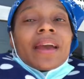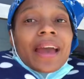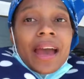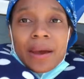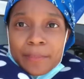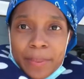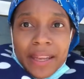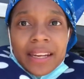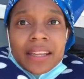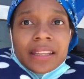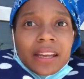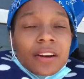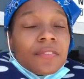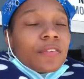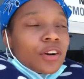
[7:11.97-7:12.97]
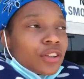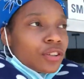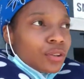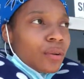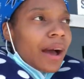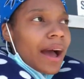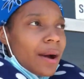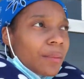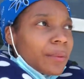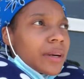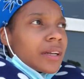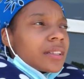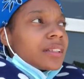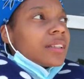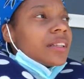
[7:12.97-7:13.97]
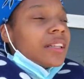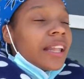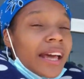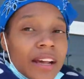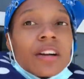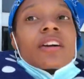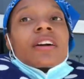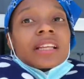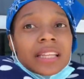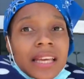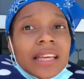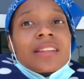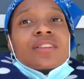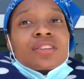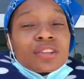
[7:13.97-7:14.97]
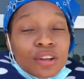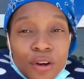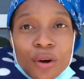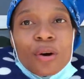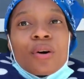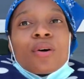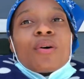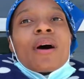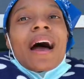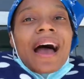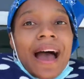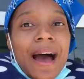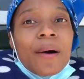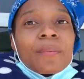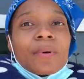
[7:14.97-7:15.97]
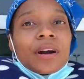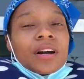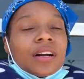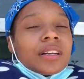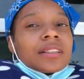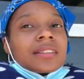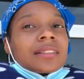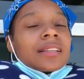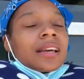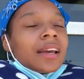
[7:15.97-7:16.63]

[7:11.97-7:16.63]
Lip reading: We have been in there for 2 hours, literally 2 hours.